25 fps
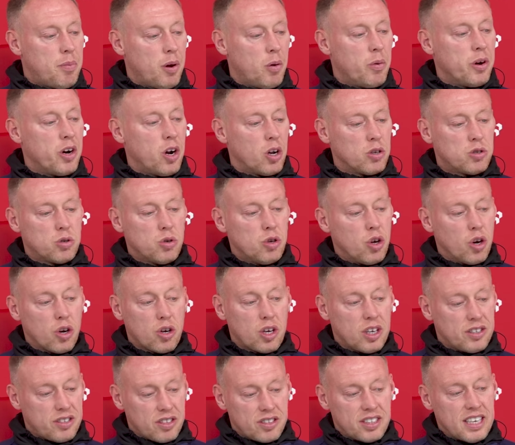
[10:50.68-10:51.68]
But we're also
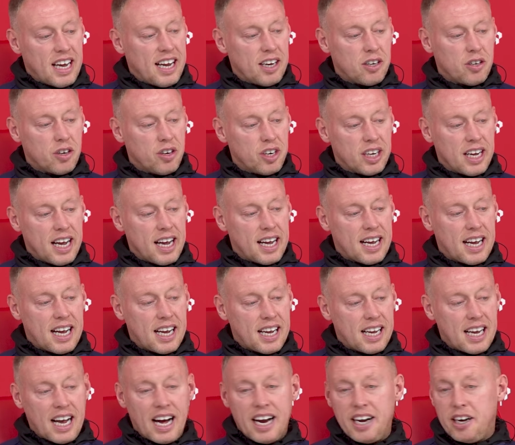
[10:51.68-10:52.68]
not, as I said, going to
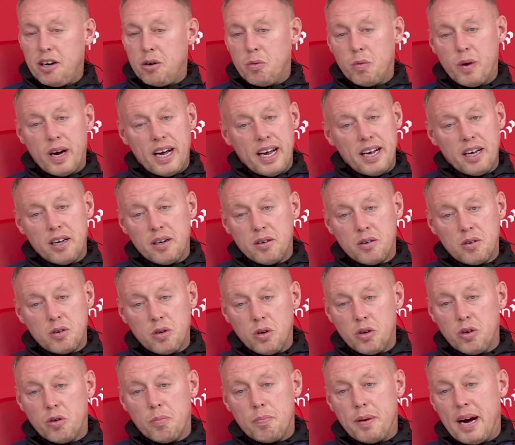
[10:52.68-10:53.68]
get carried away,
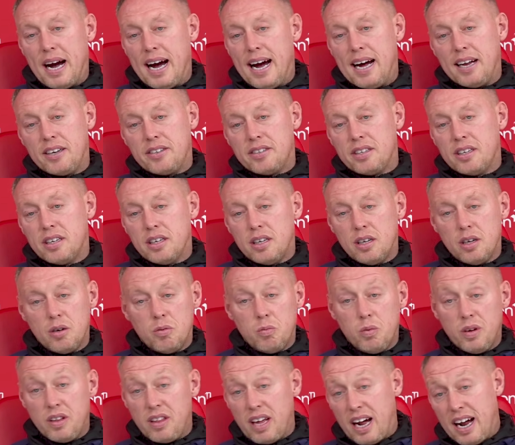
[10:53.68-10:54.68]
good or bad,
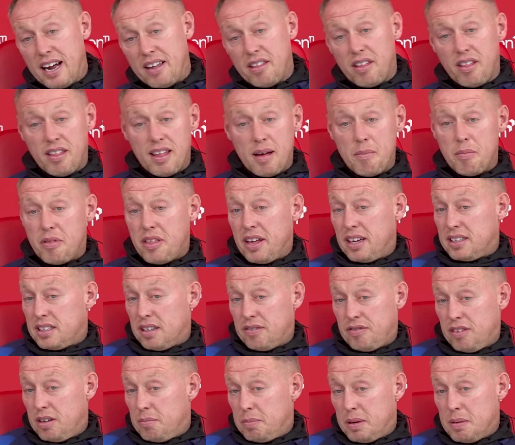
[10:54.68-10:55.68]
with either of them things
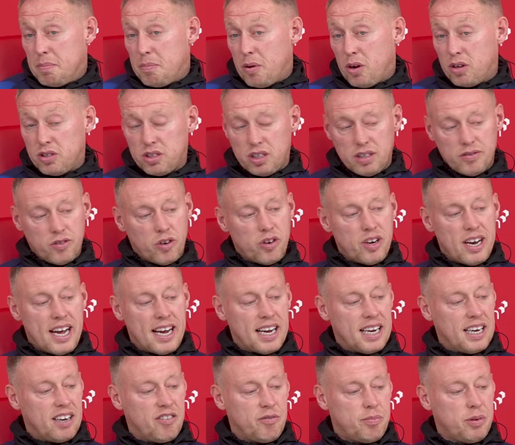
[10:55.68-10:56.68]
if they've been positive or
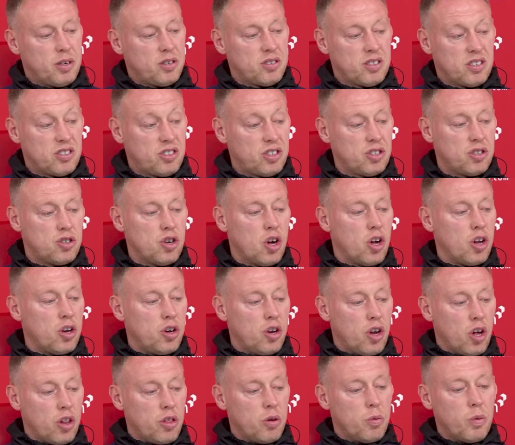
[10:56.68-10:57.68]
negative because that's just
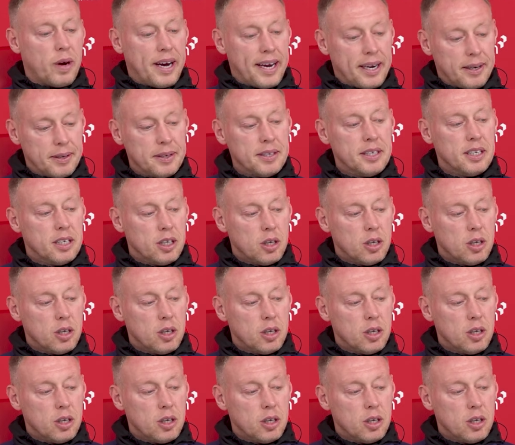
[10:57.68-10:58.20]
not, not the way.